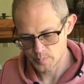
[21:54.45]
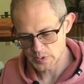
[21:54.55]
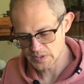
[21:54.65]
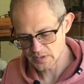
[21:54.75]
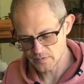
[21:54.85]

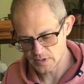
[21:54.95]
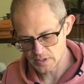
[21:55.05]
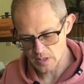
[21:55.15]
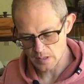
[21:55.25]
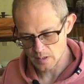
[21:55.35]
It's definitely
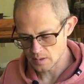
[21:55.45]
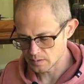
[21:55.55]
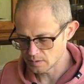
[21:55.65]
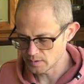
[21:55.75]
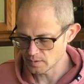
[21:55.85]

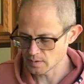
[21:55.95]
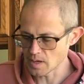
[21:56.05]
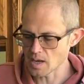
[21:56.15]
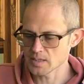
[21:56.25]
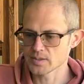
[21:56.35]

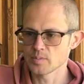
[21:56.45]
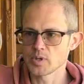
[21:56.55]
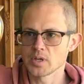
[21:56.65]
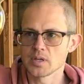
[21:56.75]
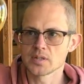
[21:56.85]
lost a
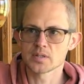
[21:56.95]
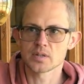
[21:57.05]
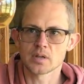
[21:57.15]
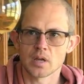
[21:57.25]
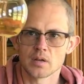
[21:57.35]
bit. It's
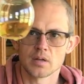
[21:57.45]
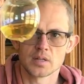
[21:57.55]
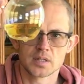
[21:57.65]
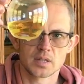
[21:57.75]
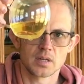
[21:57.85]

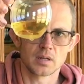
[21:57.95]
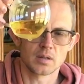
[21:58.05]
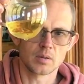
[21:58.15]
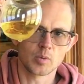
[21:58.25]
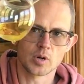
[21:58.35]
getting a
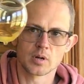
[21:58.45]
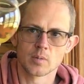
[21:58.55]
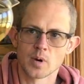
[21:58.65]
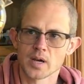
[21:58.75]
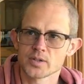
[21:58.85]
little more,
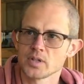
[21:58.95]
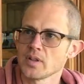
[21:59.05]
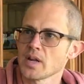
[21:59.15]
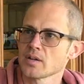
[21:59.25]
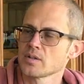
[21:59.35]
well, actually
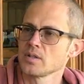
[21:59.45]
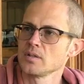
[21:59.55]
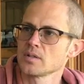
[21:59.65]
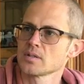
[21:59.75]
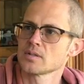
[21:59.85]
that actually
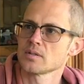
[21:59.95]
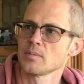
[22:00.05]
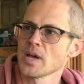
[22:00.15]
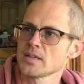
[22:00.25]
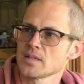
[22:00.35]
looks,
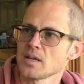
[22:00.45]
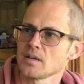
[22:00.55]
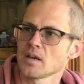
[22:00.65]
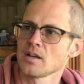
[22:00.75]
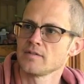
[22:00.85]
has
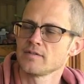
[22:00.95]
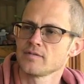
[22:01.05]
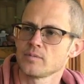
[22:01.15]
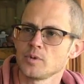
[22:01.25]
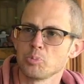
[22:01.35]
that kind of
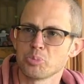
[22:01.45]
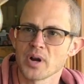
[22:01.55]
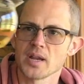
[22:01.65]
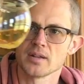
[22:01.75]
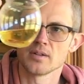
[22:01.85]
real
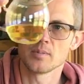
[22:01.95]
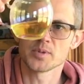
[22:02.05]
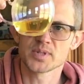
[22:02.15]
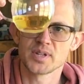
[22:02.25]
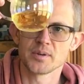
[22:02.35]
bright,
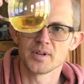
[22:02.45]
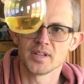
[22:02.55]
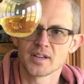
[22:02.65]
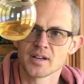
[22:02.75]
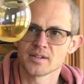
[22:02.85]
almost
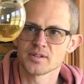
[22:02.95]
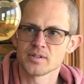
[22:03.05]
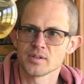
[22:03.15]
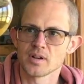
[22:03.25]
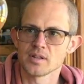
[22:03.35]
tieguanyin color
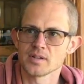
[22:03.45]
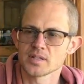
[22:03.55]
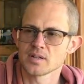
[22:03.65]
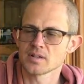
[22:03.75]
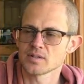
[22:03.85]
to it, although
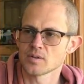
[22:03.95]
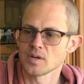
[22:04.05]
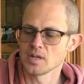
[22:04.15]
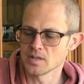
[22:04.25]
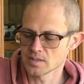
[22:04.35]
it's not as
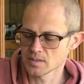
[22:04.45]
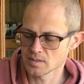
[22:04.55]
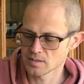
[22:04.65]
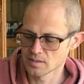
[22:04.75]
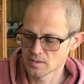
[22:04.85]
green as an